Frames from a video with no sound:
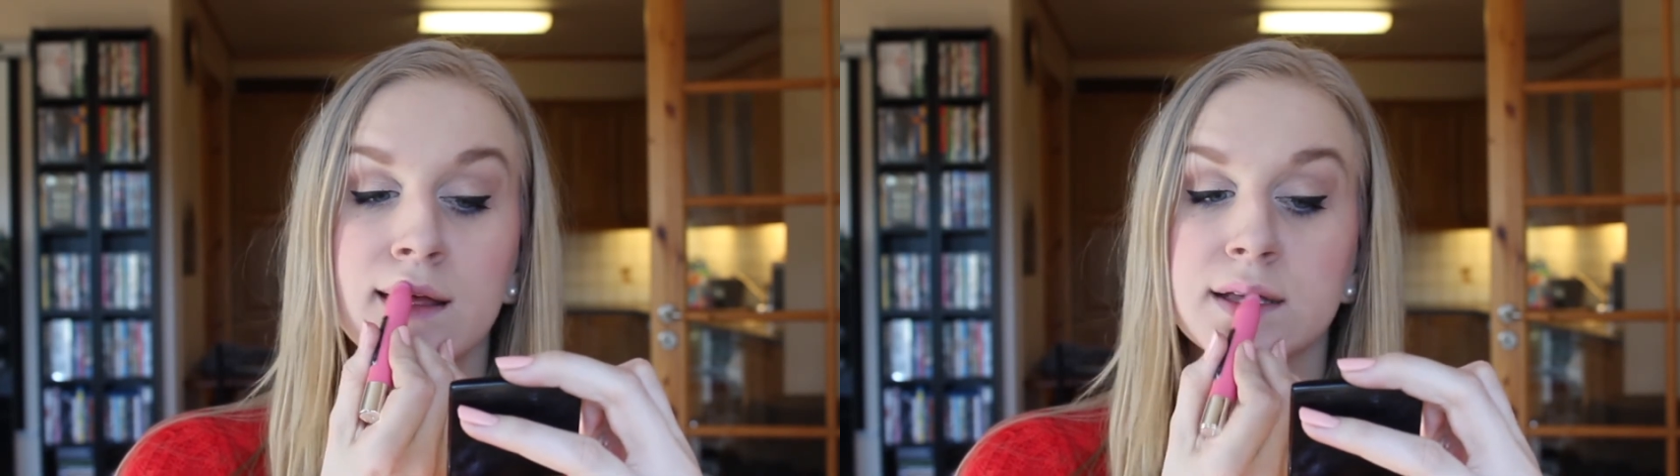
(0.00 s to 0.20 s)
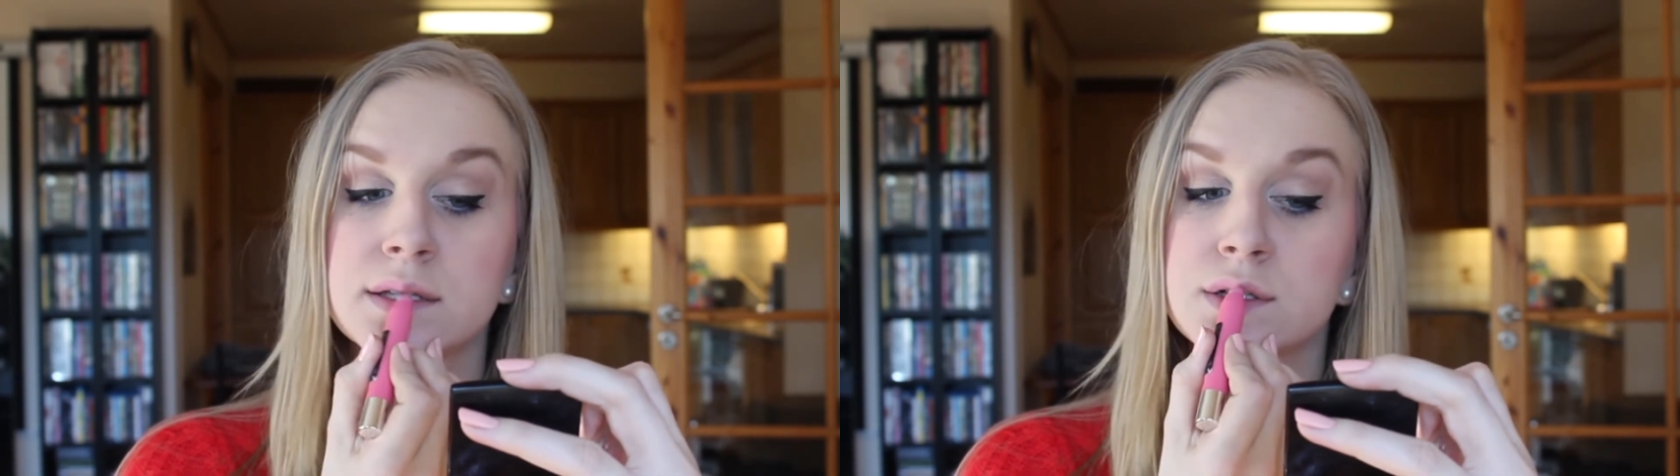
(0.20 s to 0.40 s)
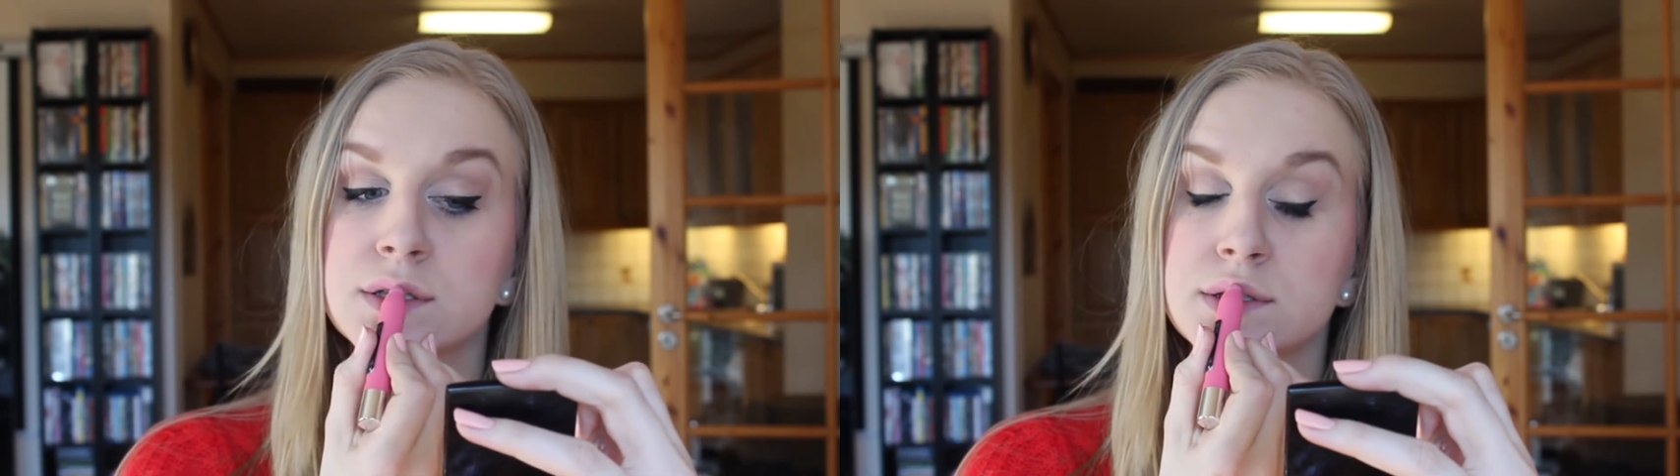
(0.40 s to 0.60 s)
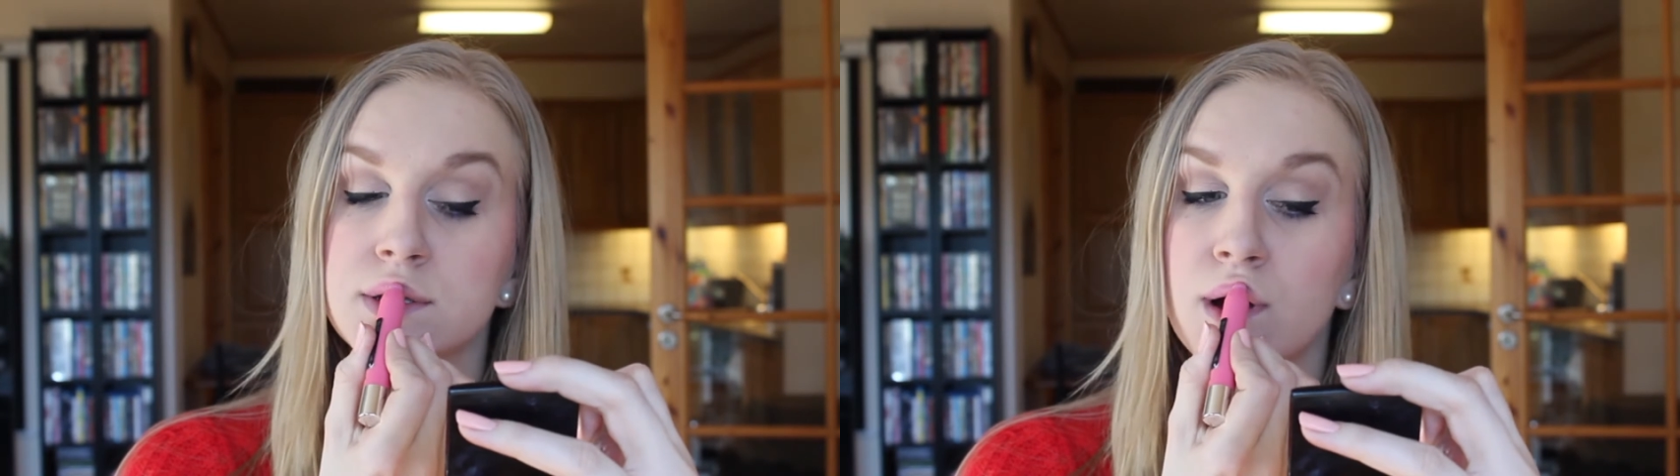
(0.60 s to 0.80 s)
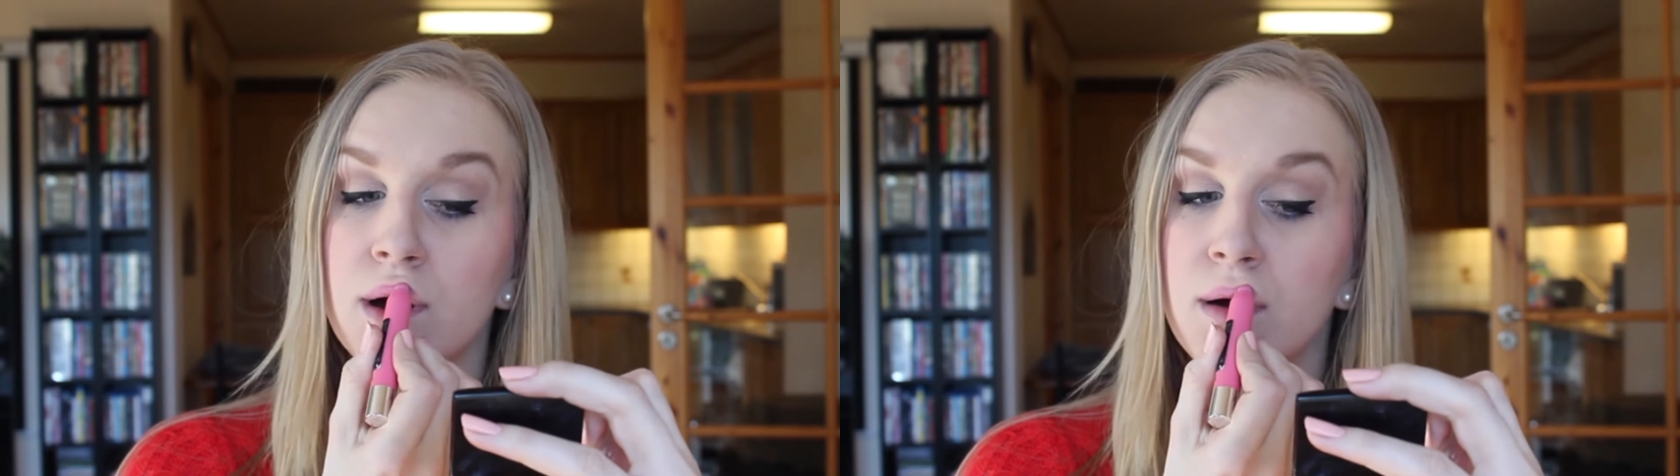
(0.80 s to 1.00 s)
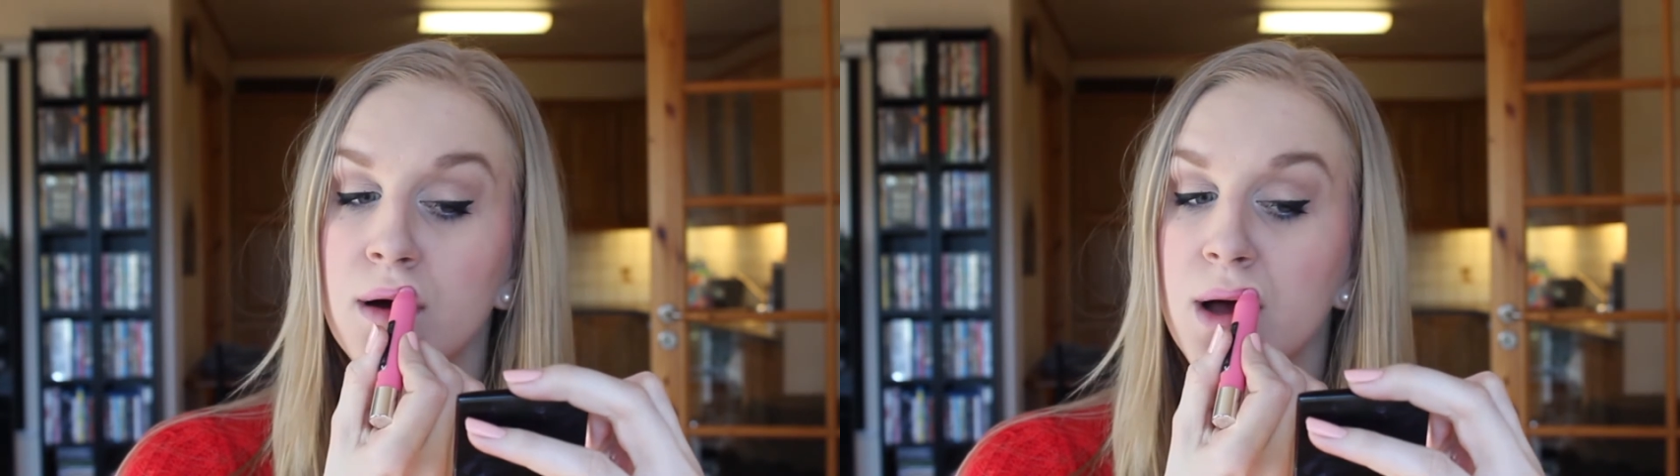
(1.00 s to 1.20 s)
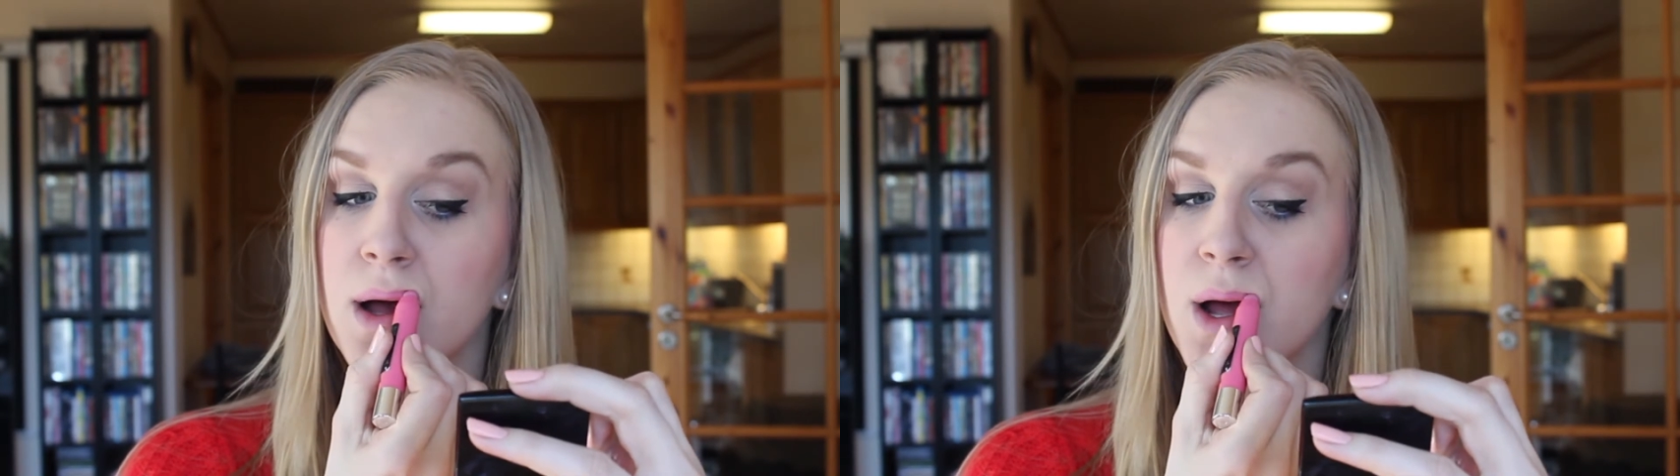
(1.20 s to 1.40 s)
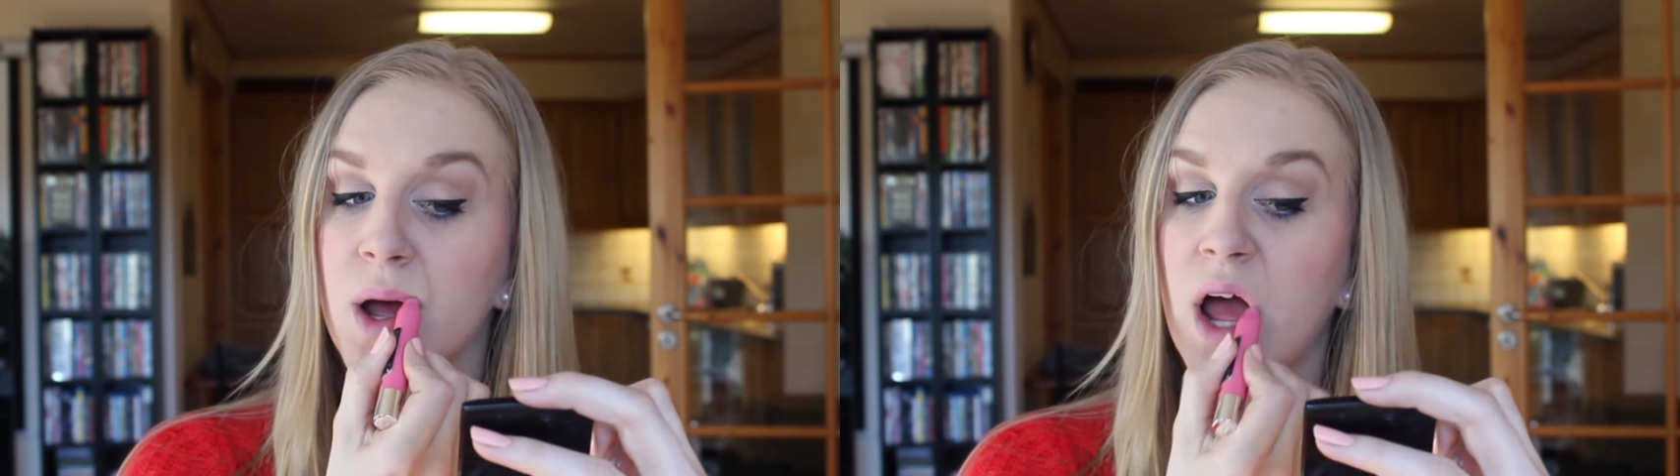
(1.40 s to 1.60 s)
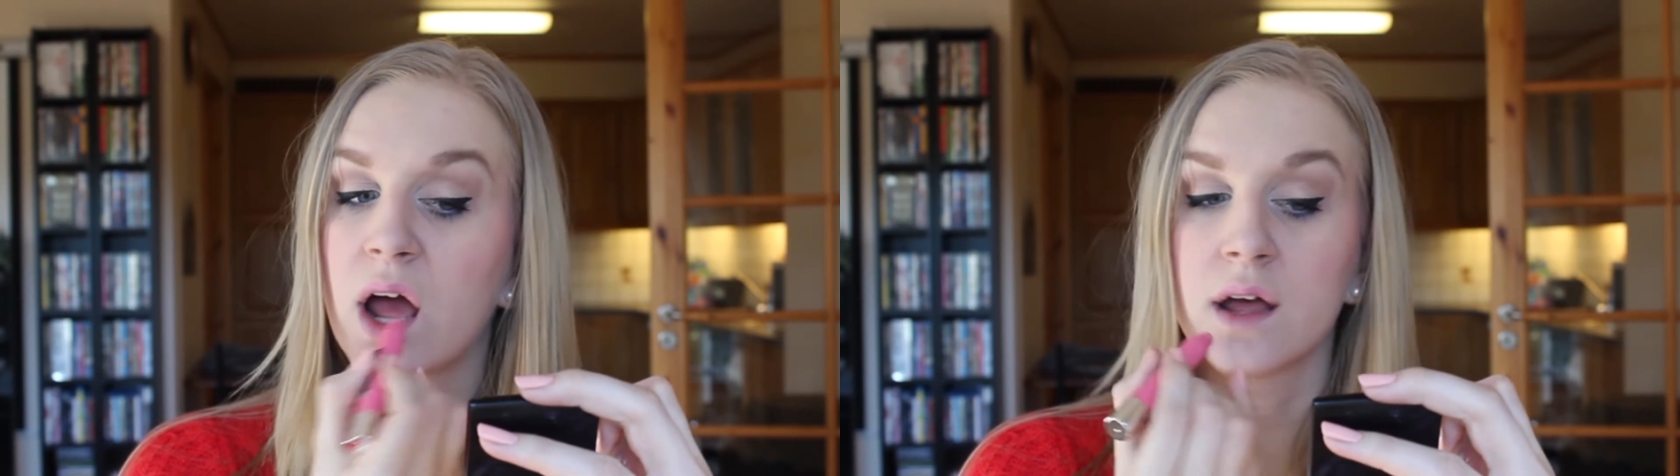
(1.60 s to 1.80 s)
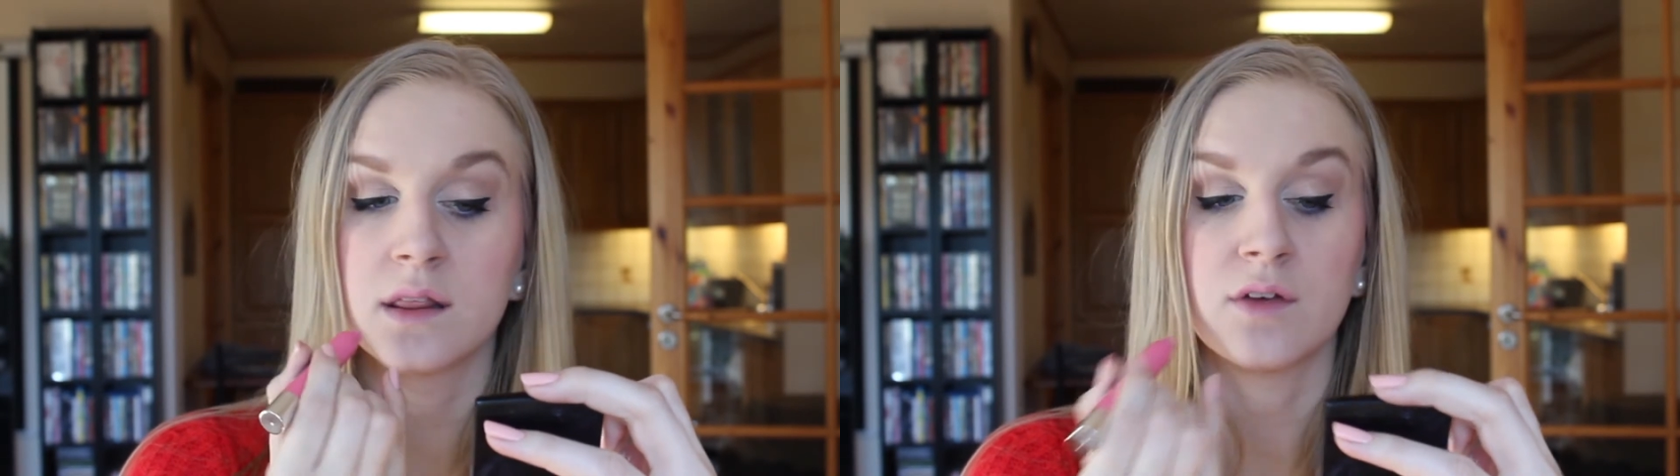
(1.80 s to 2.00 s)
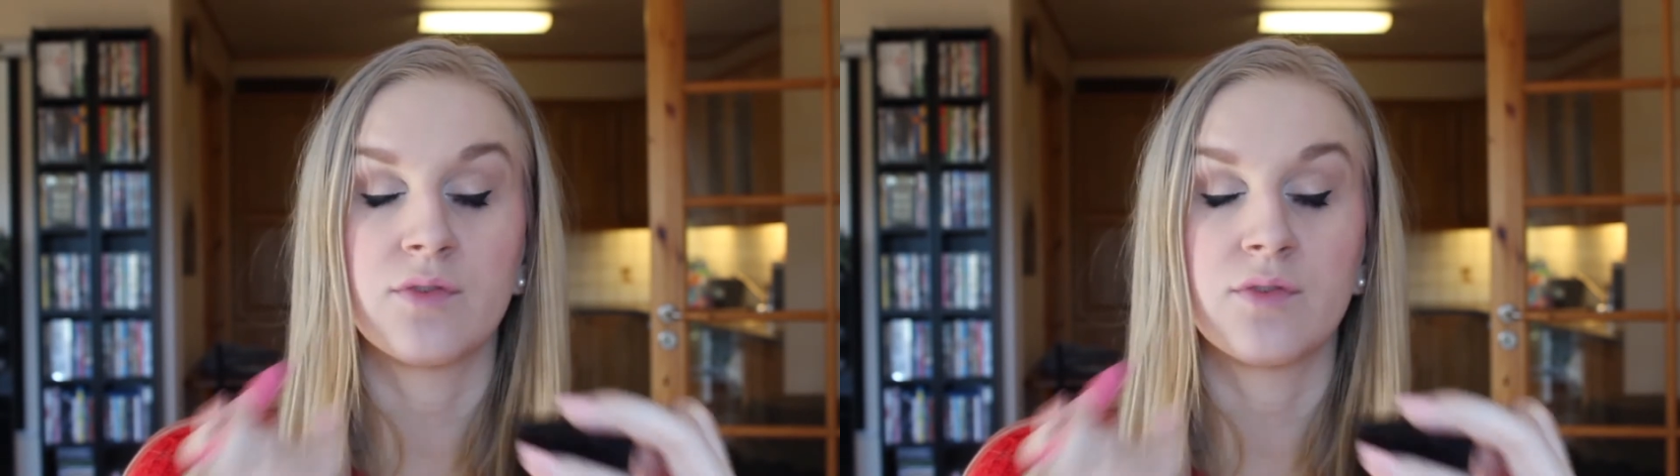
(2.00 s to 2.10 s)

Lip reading: These are so, they